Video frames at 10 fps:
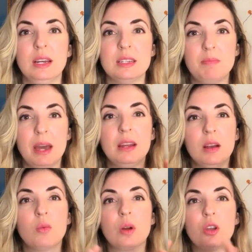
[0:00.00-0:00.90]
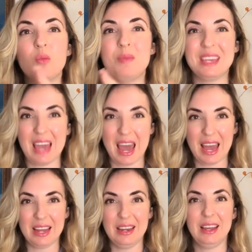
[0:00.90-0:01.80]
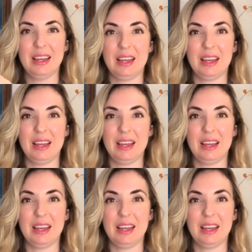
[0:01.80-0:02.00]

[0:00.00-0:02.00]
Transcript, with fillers: depending on where you began